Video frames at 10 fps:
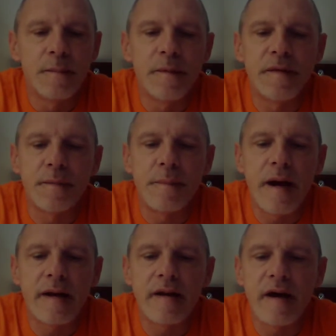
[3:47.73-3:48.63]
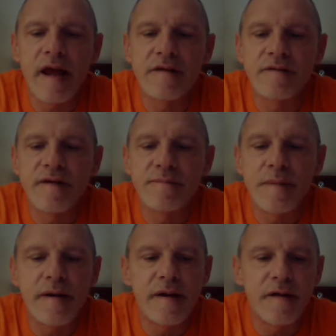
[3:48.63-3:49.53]
But there might not ever have
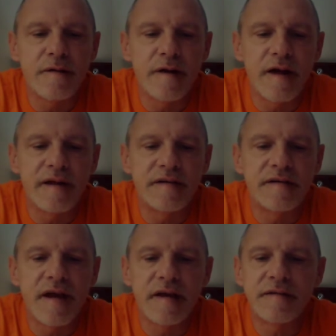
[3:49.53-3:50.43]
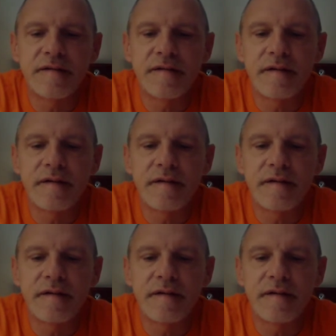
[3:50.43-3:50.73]
been a United States